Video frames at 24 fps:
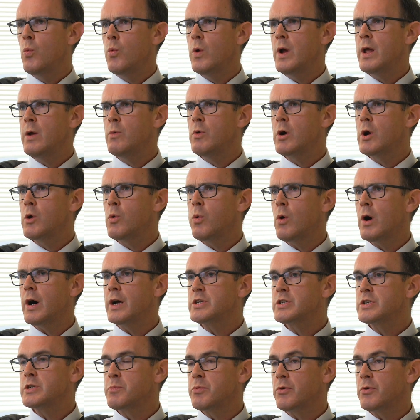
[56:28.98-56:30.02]
We were
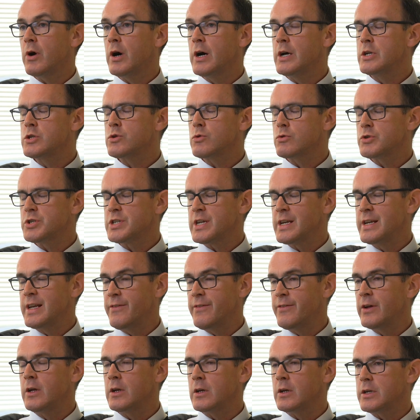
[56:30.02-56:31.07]
quite surprised, or
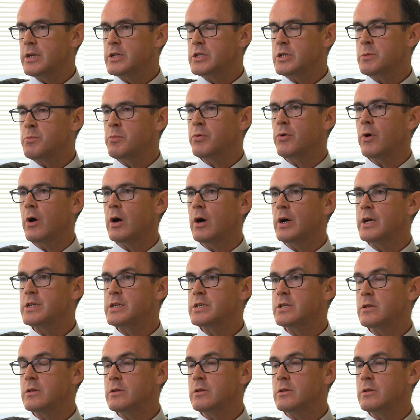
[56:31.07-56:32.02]
significantly surprised,